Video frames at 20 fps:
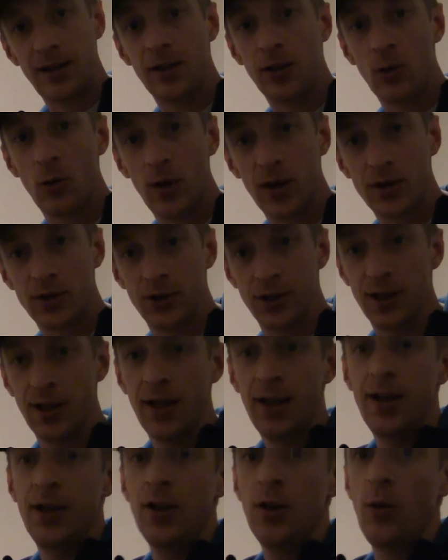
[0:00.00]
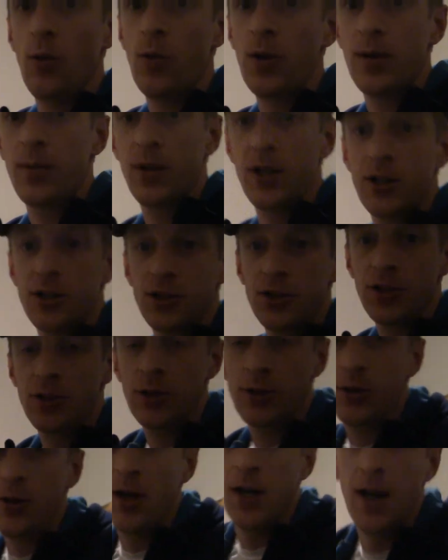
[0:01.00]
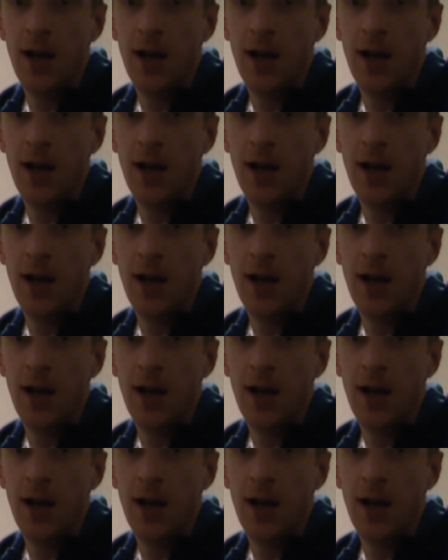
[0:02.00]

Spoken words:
the equation. What I'm going to do